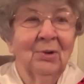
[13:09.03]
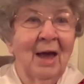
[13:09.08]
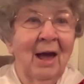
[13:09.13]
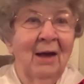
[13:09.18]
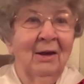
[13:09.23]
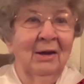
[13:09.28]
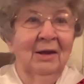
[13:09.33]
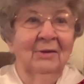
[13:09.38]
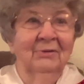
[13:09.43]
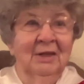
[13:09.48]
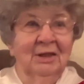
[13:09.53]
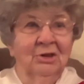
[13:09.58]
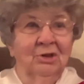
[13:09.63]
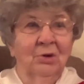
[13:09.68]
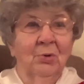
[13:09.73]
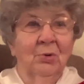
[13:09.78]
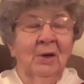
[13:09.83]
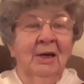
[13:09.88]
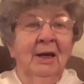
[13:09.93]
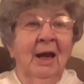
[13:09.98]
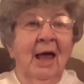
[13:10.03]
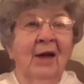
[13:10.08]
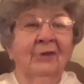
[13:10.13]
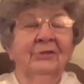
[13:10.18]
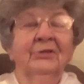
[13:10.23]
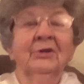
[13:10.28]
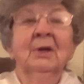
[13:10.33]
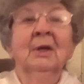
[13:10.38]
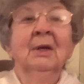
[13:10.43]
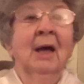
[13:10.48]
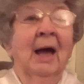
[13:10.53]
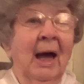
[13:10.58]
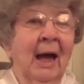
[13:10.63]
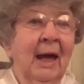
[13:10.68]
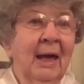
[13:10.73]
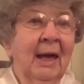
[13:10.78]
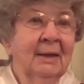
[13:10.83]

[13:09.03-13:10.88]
I have enjoyed life I